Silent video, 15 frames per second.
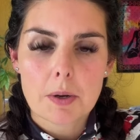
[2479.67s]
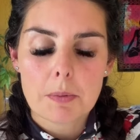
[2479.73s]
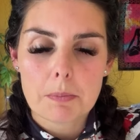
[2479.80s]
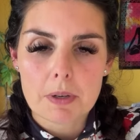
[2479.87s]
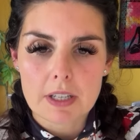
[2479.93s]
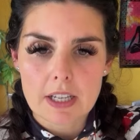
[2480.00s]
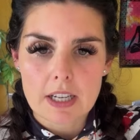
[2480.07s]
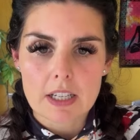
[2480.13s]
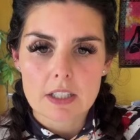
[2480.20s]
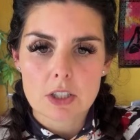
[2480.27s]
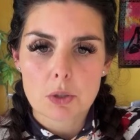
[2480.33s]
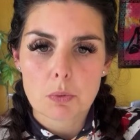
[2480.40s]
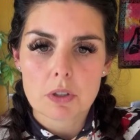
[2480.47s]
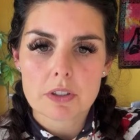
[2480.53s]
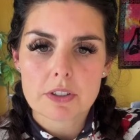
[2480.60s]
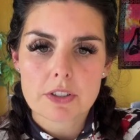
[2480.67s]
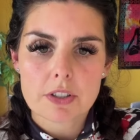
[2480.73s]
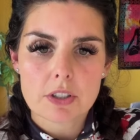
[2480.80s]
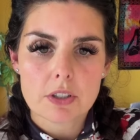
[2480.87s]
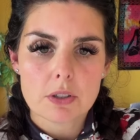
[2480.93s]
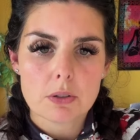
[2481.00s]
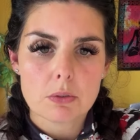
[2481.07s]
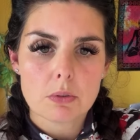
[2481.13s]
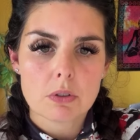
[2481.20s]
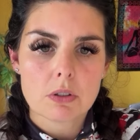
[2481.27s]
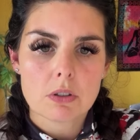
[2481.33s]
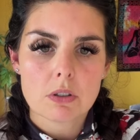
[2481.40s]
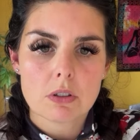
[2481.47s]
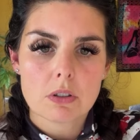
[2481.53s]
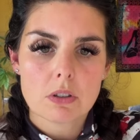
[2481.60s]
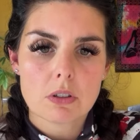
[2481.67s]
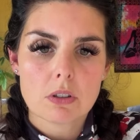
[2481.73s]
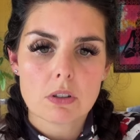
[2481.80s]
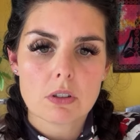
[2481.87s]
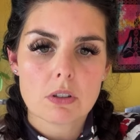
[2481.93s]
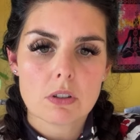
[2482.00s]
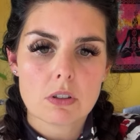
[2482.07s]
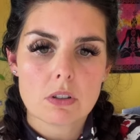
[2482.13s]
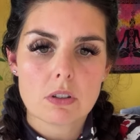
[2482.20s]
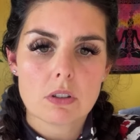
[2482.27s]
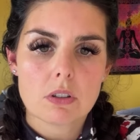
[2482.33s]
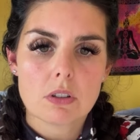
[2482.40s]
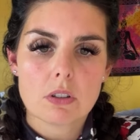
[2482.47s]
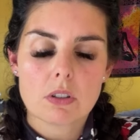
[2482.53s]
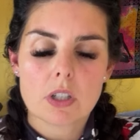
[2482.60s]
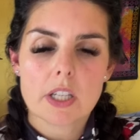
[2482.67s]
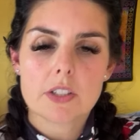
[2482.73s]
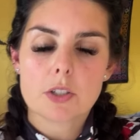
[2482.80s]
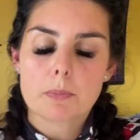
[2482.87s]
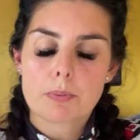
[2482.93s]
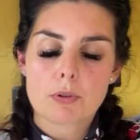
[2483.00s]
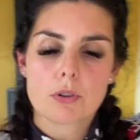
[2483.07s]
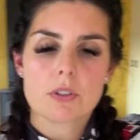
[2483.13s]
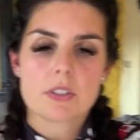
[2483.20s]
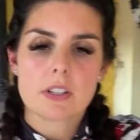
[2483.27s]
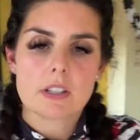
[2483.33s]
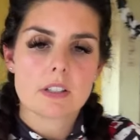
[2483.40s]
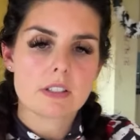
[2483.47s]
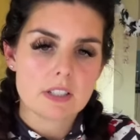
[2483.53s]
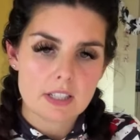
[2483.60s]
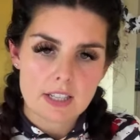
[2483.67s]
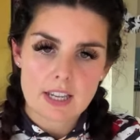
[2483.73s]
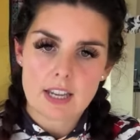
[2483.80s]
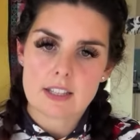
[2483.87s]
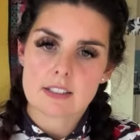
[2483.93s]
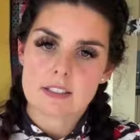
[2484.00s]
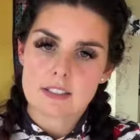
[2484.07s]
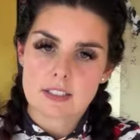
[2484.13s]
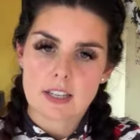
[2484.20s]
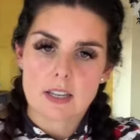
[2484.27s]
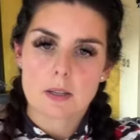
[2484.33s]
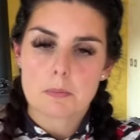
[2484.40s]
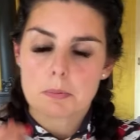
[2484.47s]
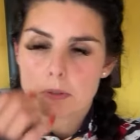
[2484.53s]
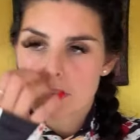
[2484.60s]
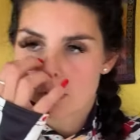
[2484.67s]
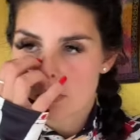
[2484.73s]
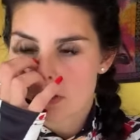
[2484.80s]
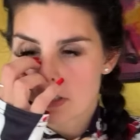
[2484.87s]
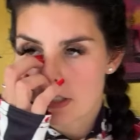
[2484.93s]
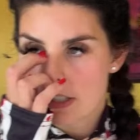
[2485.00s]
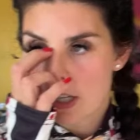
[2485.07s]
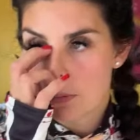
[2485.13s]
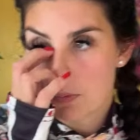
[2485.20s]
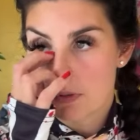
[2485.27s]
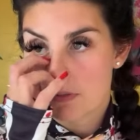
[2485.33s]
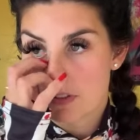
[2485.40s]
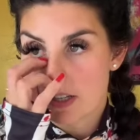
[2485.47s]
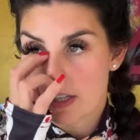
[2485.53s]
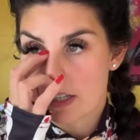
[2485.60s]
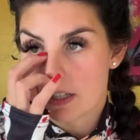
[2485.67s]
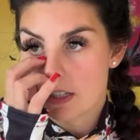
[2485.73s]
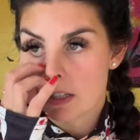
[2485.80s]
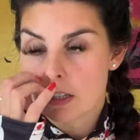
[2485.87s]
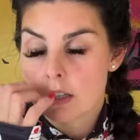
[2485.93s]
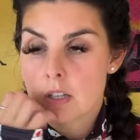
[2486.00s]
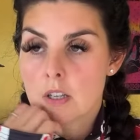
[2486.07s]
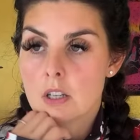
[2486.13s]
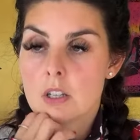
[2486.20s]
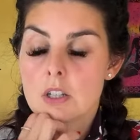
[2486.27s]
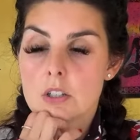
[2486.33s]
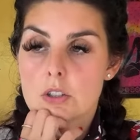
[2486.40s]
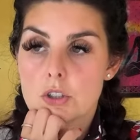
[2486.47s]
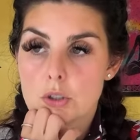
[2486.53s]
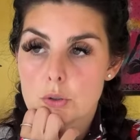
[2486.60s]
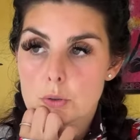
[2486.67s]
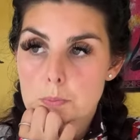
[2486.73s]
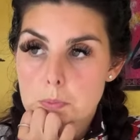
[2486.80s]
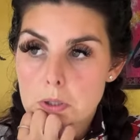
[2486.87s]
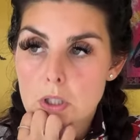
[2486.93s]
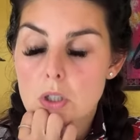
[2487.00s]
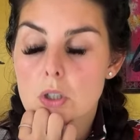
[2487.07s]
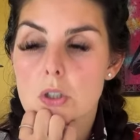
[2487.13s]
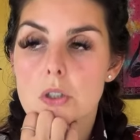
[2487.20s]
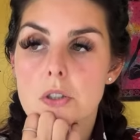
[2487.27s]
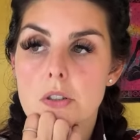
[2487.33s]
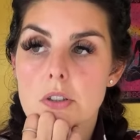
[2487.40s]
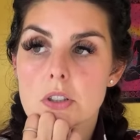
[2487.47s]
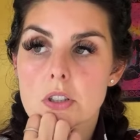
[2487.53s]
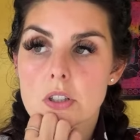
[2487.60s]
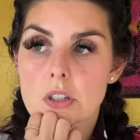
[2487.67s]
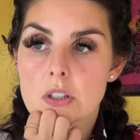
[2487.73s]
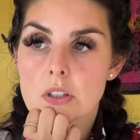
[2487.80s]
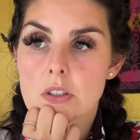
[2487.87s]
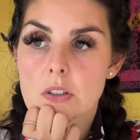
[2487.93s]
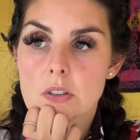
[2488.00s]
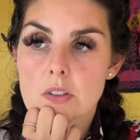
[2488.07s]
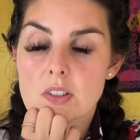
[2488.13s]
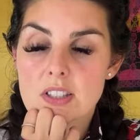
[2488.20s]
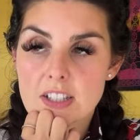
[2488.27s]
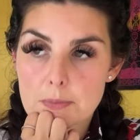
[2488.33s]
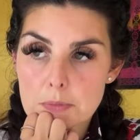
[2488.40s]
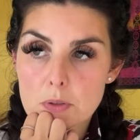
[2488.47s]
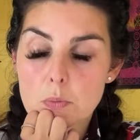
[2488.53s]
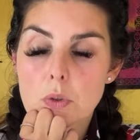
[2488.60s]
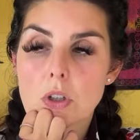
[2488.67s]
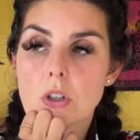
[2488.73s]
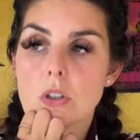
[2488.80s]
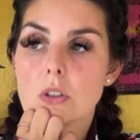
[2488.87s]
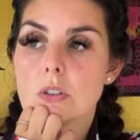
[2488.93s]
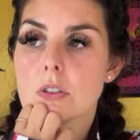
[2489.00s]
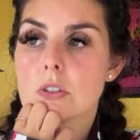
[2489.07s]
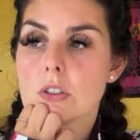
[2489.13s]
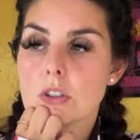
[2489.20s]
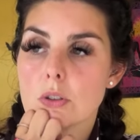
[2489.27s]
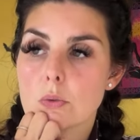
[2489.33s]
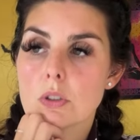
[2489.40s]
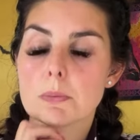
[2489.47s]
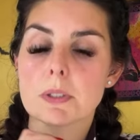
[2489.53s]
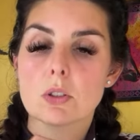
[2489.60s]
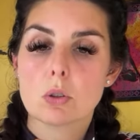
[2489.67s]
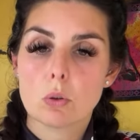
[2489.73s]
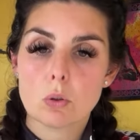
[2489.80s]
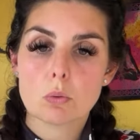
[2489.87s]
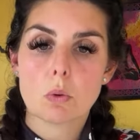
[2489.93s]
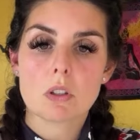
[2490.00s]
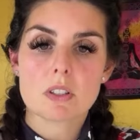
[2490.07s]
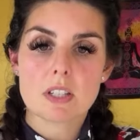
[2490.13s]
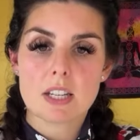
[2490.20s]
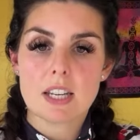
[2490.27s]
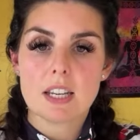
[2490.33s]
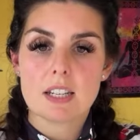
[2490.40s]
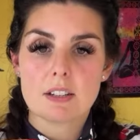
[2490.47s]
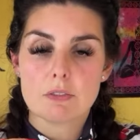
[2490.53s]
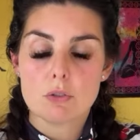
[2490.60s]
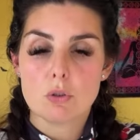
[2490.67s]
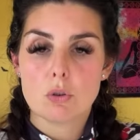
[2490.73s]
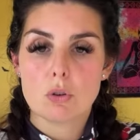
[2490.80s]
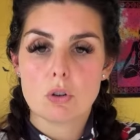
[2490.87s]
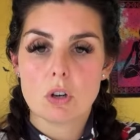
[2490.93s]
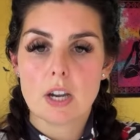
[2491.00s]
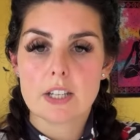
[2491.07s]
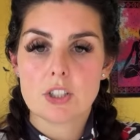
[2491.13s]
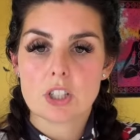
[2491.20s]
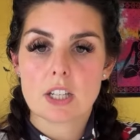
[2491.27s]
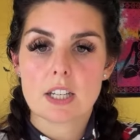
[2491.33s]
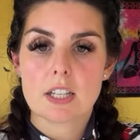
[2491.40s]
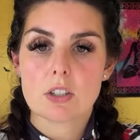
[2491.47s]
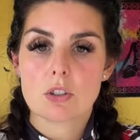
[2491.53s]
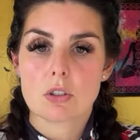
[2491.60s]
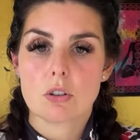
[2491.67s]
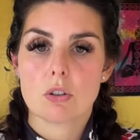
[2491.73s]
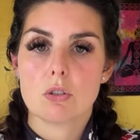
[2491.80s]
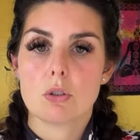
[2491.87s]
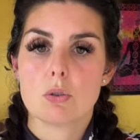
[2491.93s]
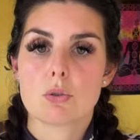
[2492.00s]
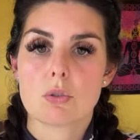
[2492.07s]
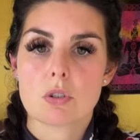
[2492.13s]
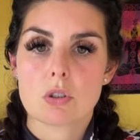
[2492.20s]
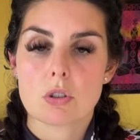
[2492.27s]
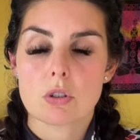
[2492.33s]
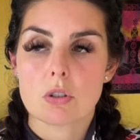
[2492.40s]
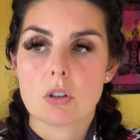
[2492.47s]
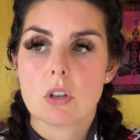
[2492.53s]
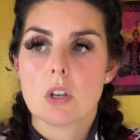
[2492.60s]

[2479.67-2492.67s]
But yeah, you want to. It's a process that you can't skip. So it's the same with like Juice Plus, Slimming World. You don't want to be told what to eat and have no education on nutrition